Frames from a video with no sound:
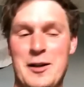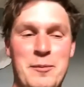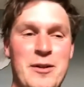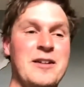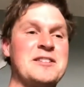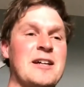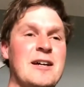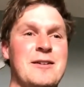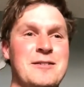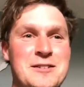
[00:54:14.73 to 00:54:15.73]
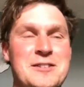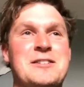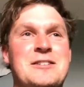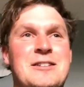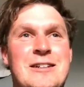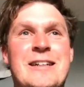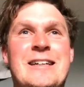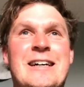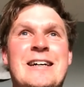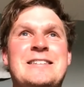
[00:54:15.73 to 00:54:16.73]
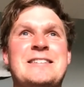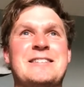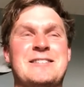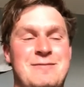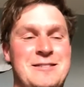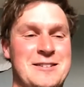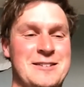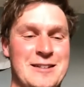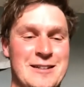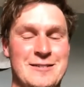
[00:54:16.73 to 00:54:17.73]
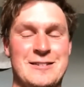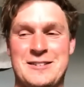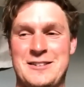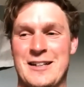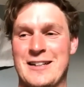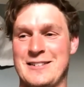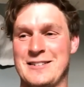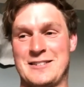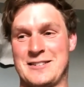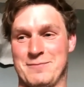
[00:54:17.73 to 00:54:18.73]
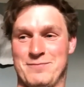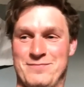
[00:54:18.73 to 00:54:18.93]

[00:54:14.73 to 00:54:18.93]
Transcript: Let's say, oh, sorry guys, it's just checked, it's